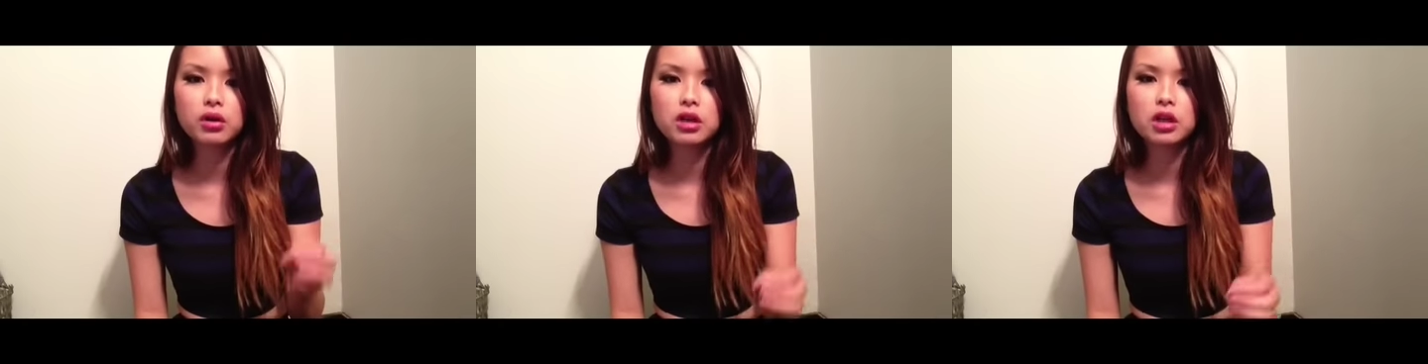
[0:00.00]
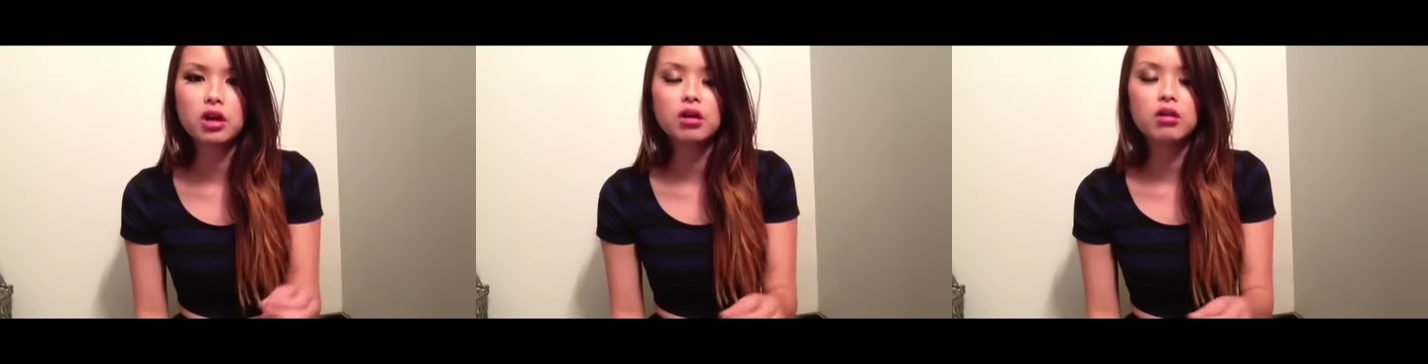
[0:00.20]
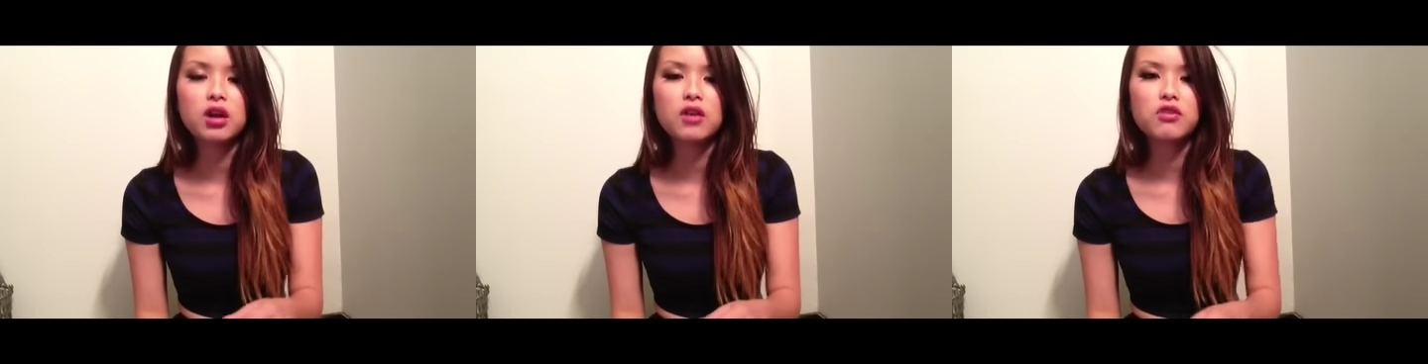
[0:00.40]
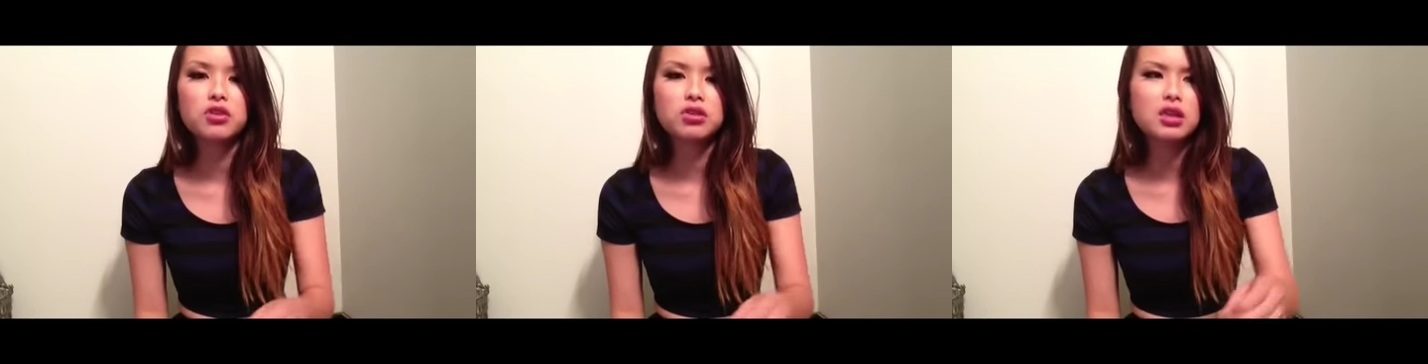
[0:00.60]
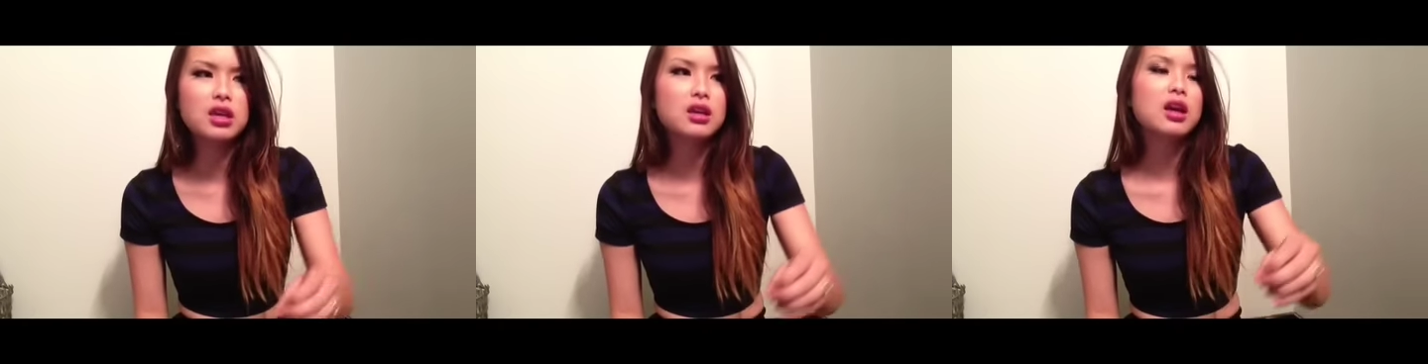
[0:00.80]
You know, if
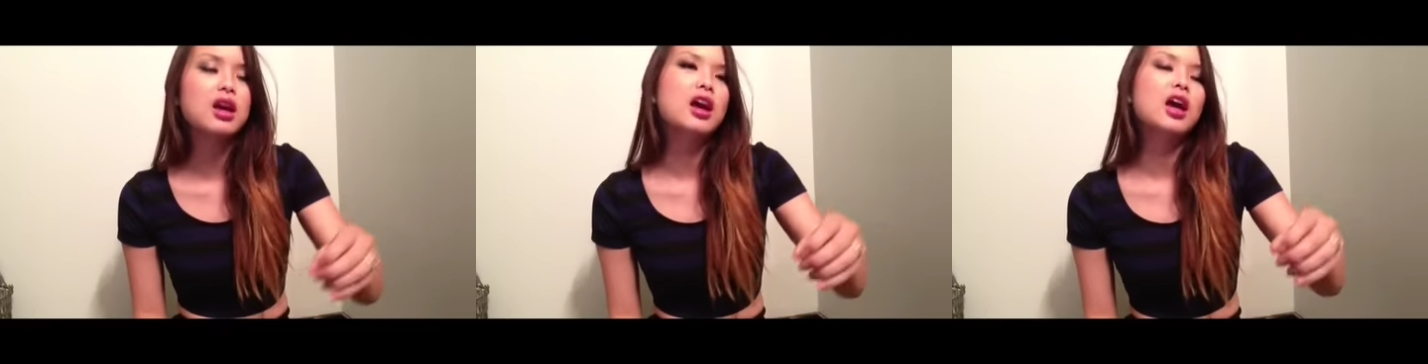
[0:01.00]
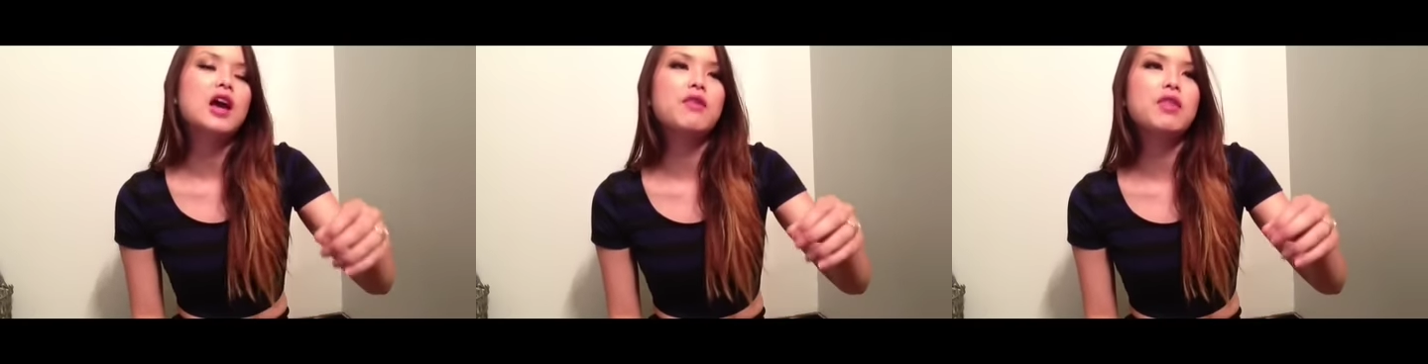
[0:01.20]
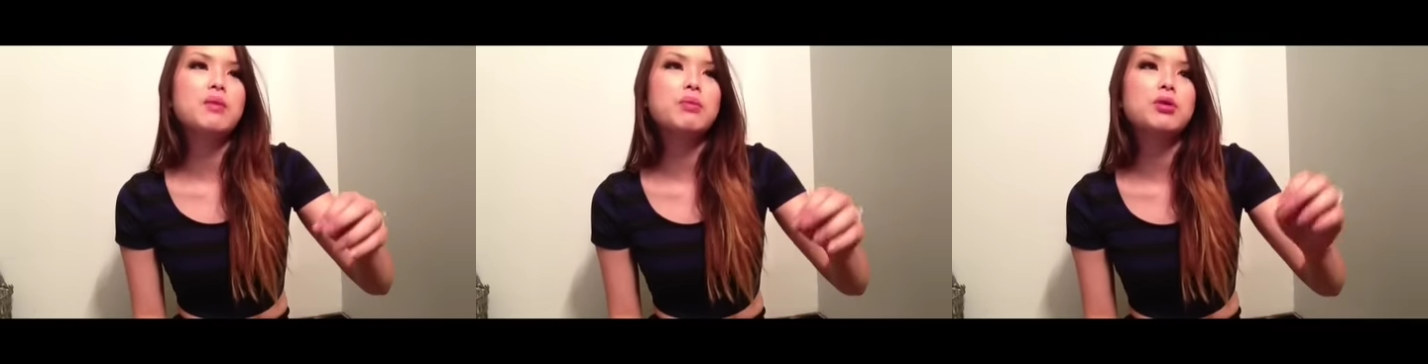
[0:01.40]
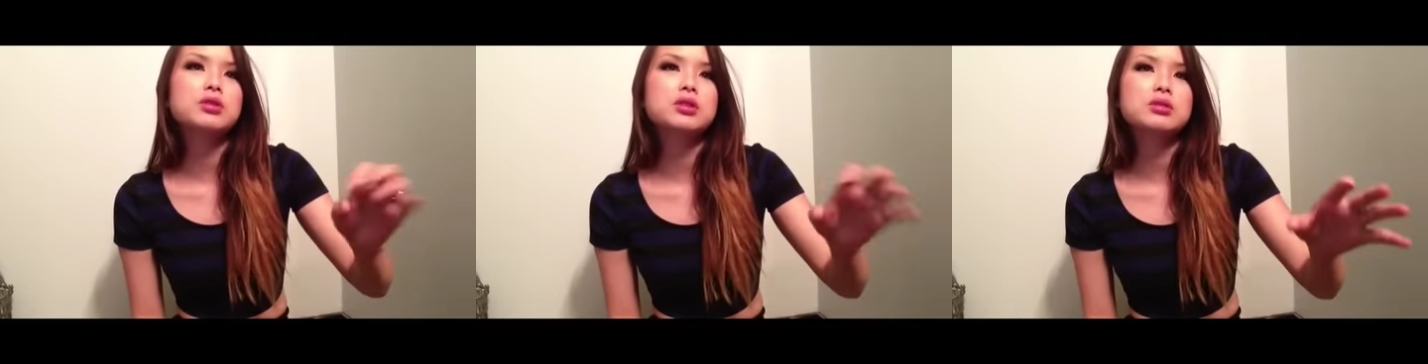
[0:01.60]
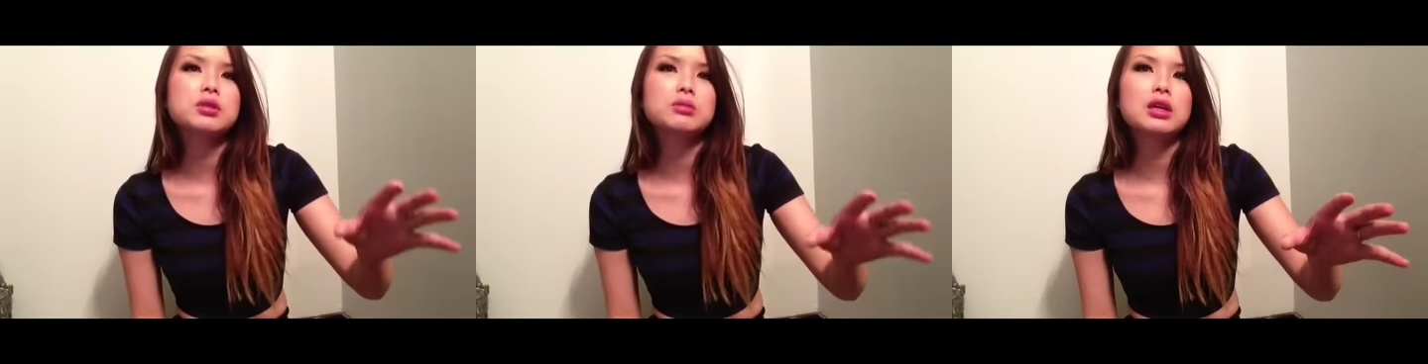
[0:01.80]
you think if they
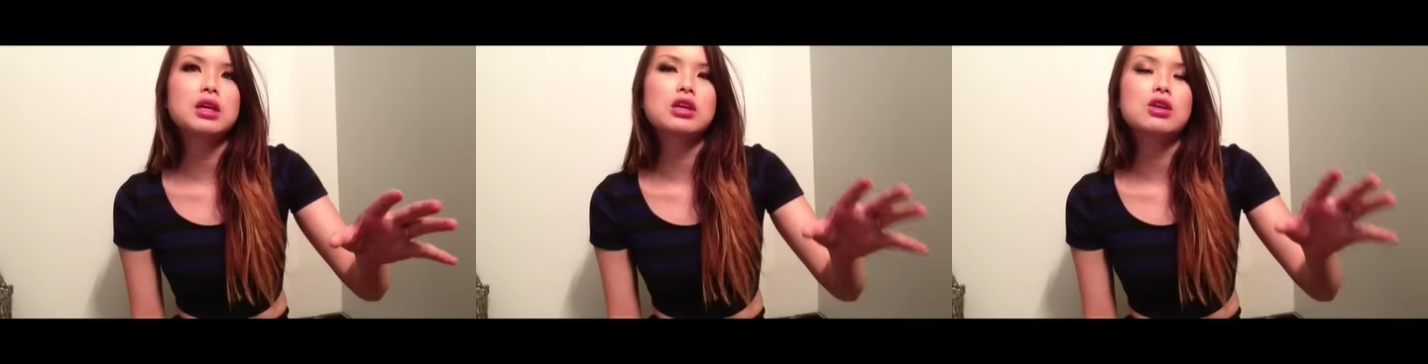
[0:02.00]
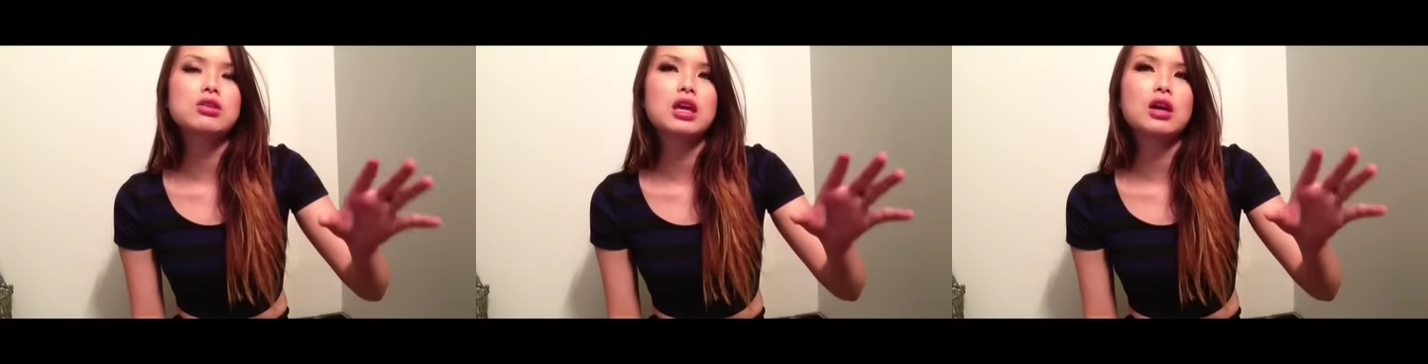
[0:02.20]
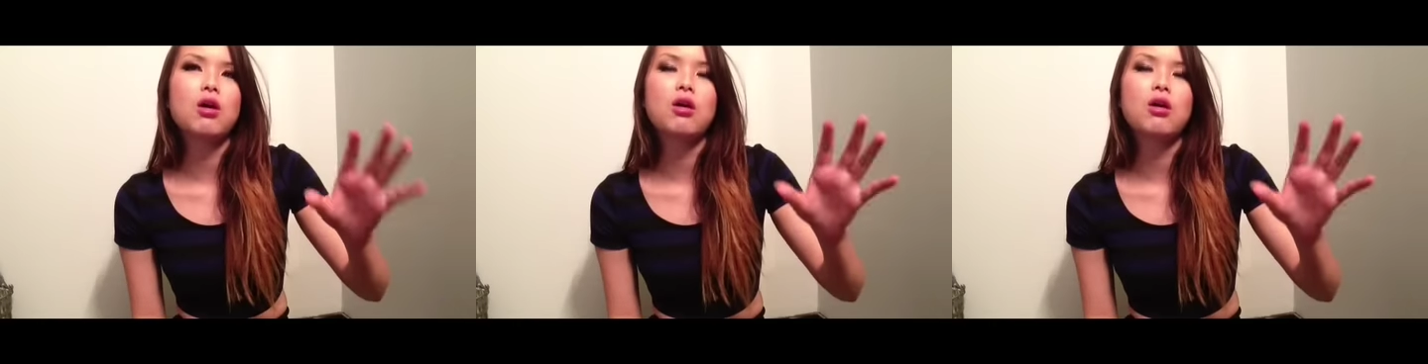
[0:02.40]
post up something, you think,